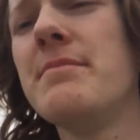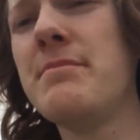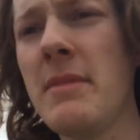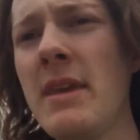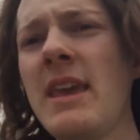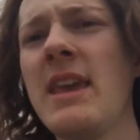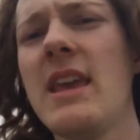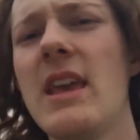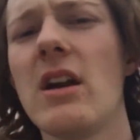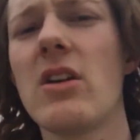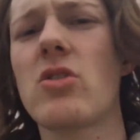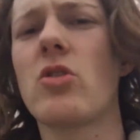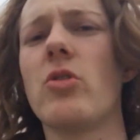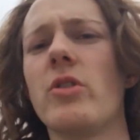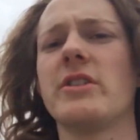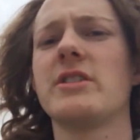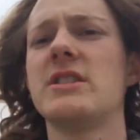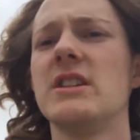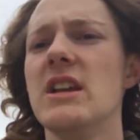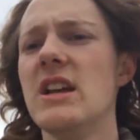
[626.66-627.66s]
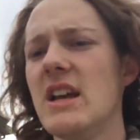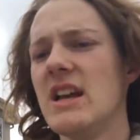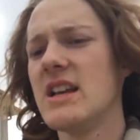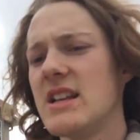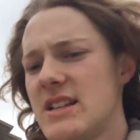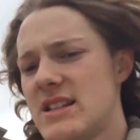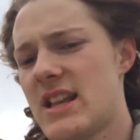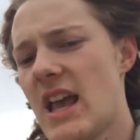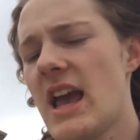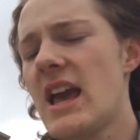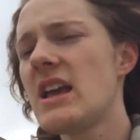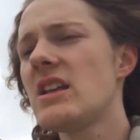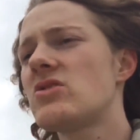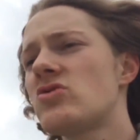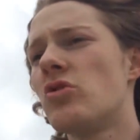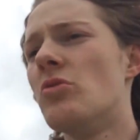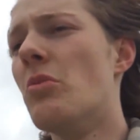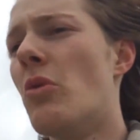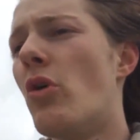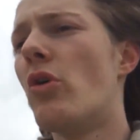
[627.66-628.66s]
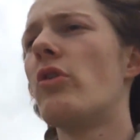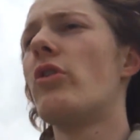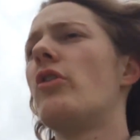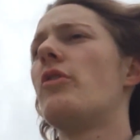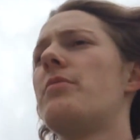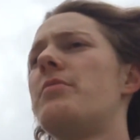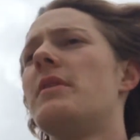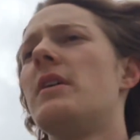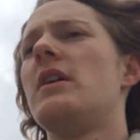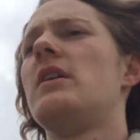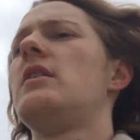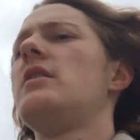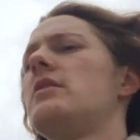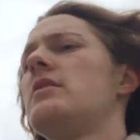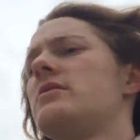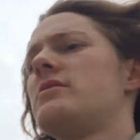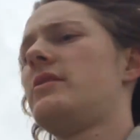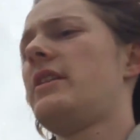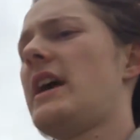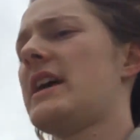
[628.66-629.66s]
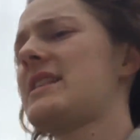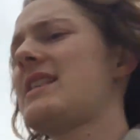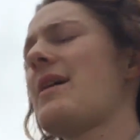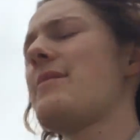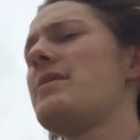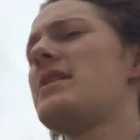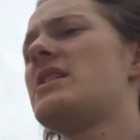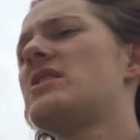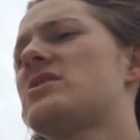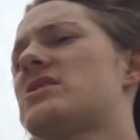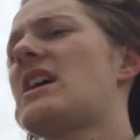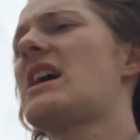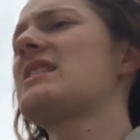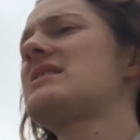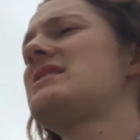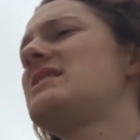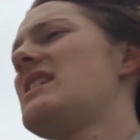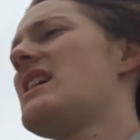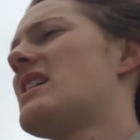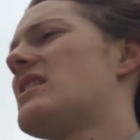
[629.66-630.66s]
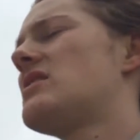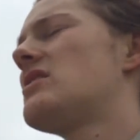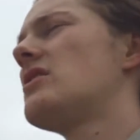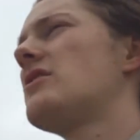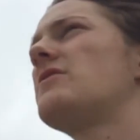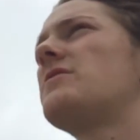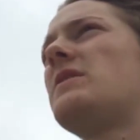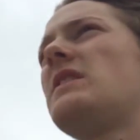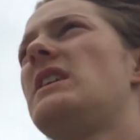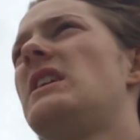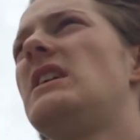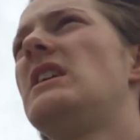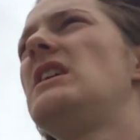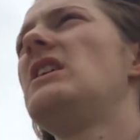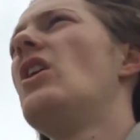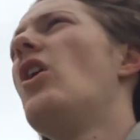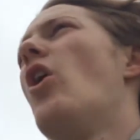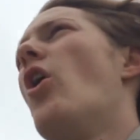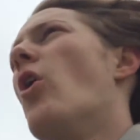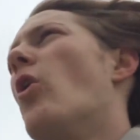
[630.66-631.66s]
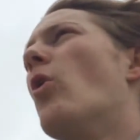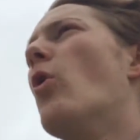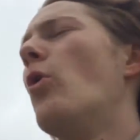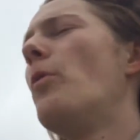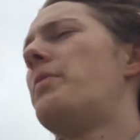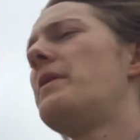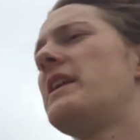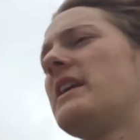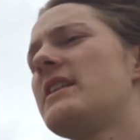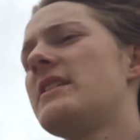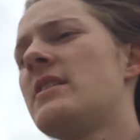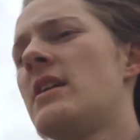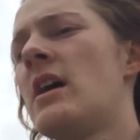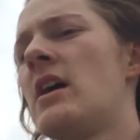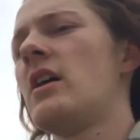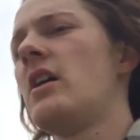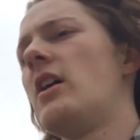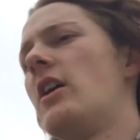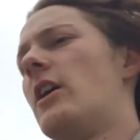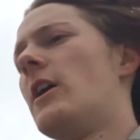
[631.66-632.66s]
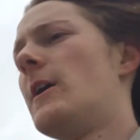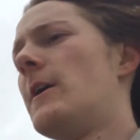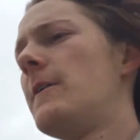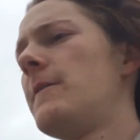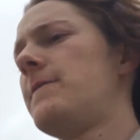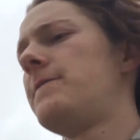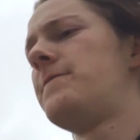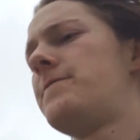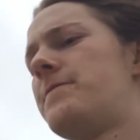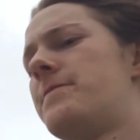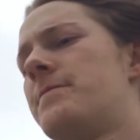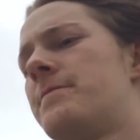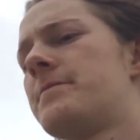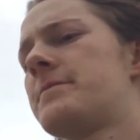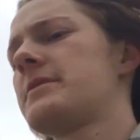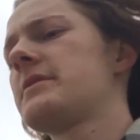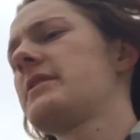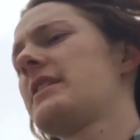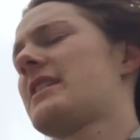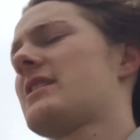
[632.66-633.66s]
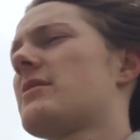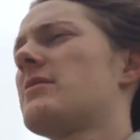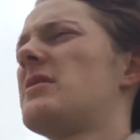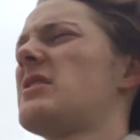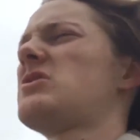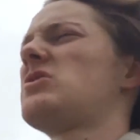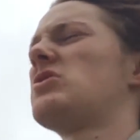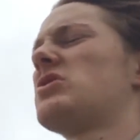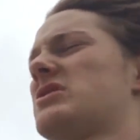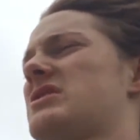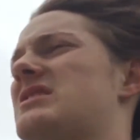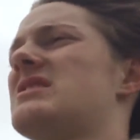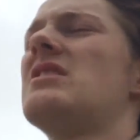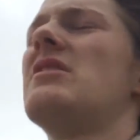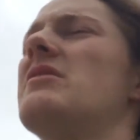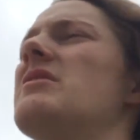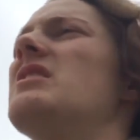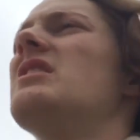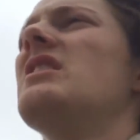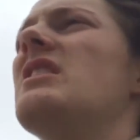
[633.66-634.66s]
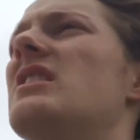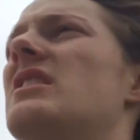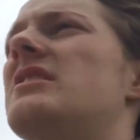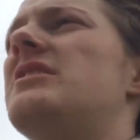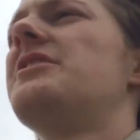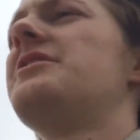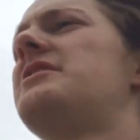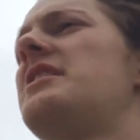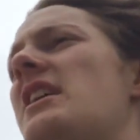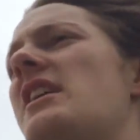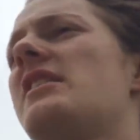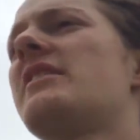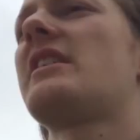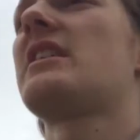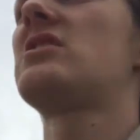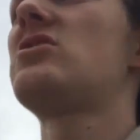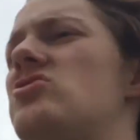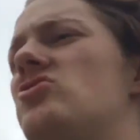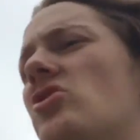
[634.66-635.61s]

of me, of course, saying tomorrow, like that means that's the end of the opening of, like, of course, no, the day that